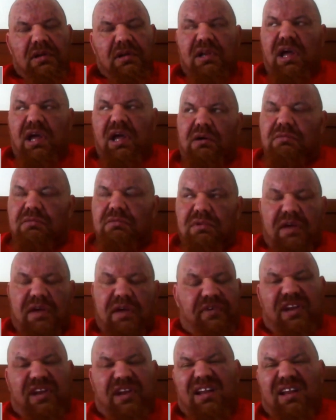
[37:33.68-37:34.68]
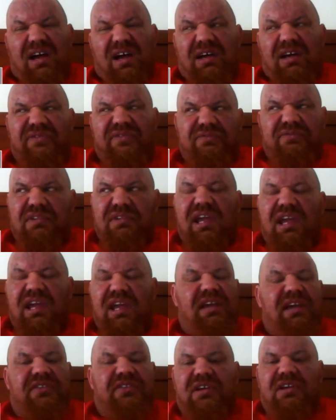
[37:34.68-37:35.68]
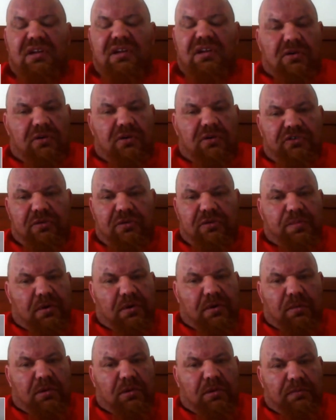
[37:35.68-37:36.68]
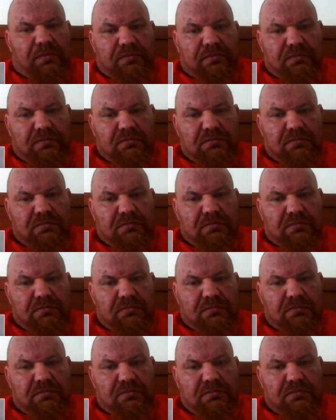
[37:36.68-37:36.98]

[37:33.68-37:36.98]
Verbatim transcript: Now, everyday life, it isn't going to cause you a problem.